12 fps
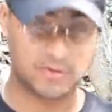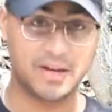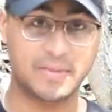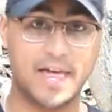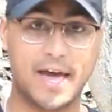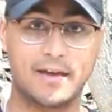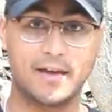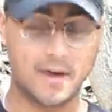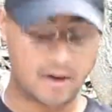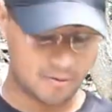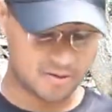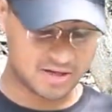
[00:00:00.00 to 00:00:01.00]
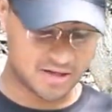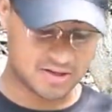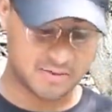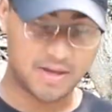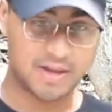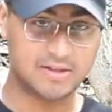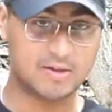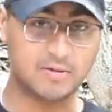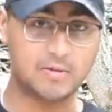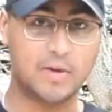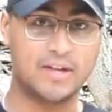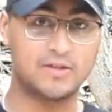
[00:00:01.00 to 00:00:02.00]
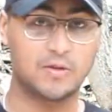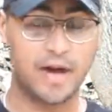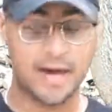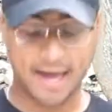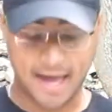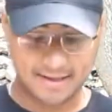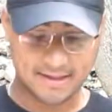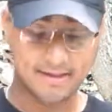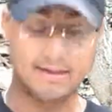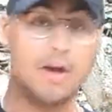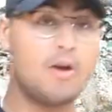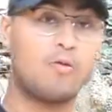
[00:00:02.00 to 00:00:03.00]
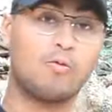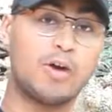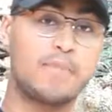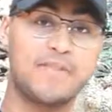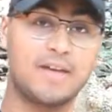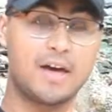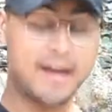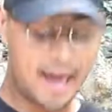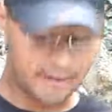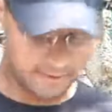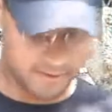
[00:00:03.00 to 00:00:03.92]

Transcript: some of that retention because it was way too high. I had to rip the gun out of